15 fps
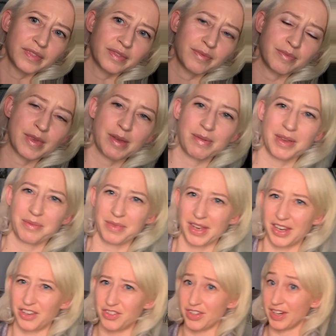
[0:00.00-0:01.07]
Maybe I'm
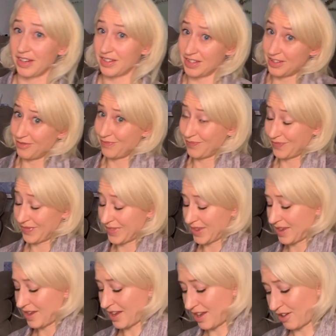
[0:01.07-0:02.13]
getting tricked.
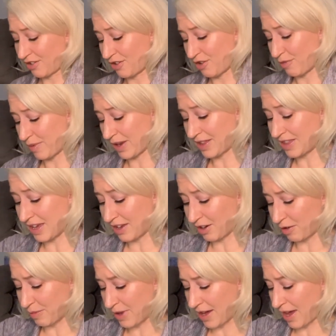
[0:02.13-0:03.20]
I don't know, but I think it'll
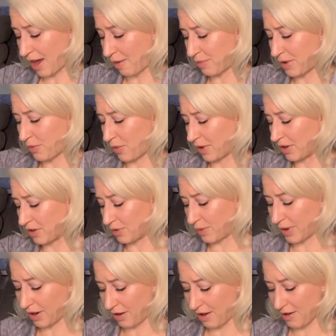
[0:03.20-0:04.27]
be a happy one to
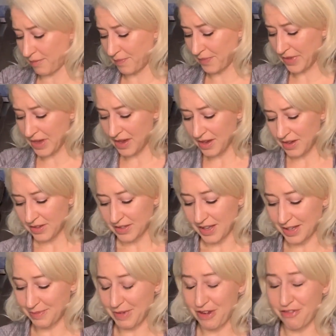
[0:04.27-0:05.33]
work on. So
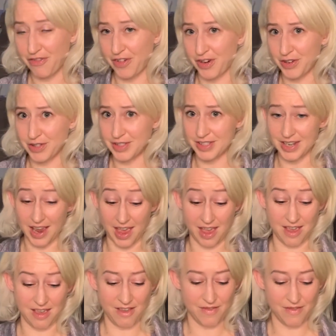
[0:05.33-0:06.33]
that's my first day.